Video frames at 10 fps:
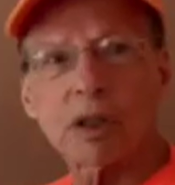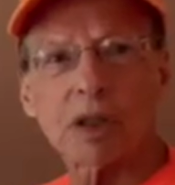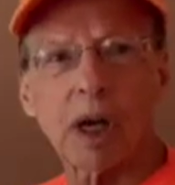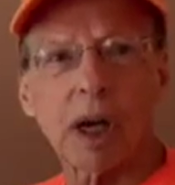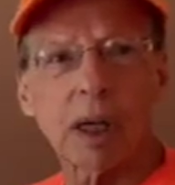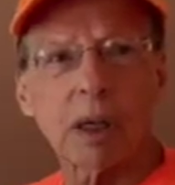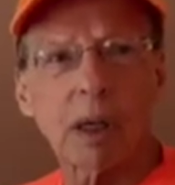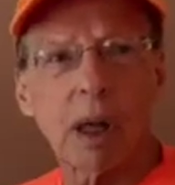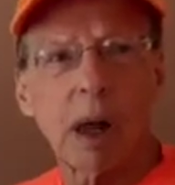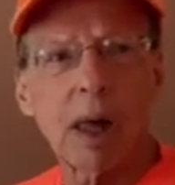side,
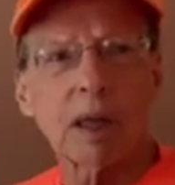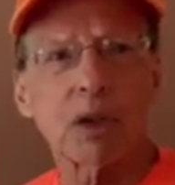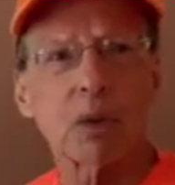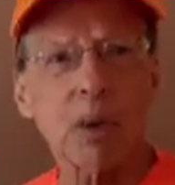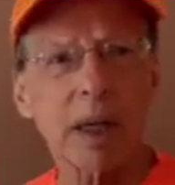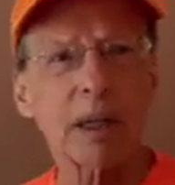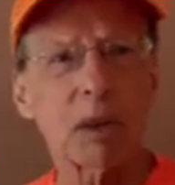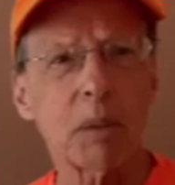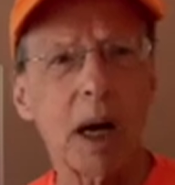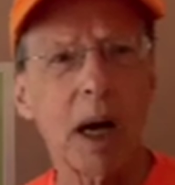directly
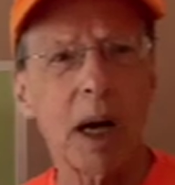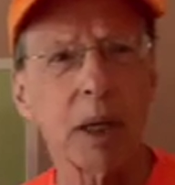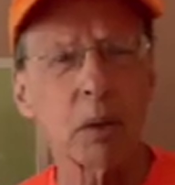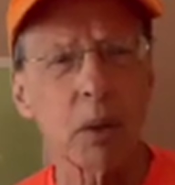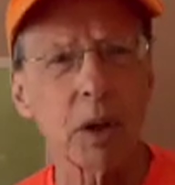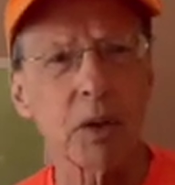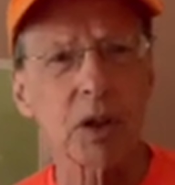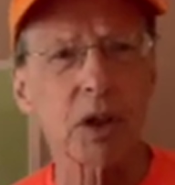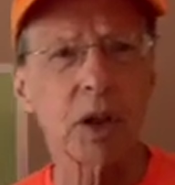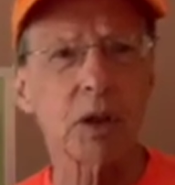behind one of the
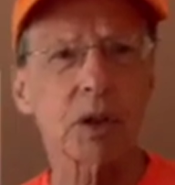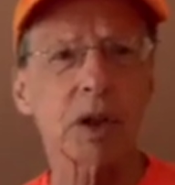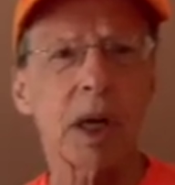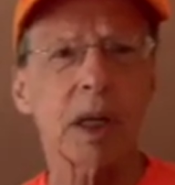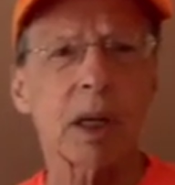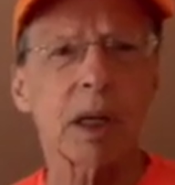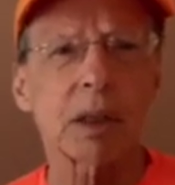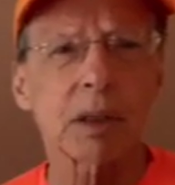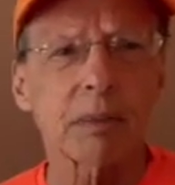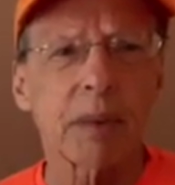single
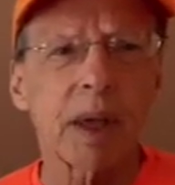sidelines.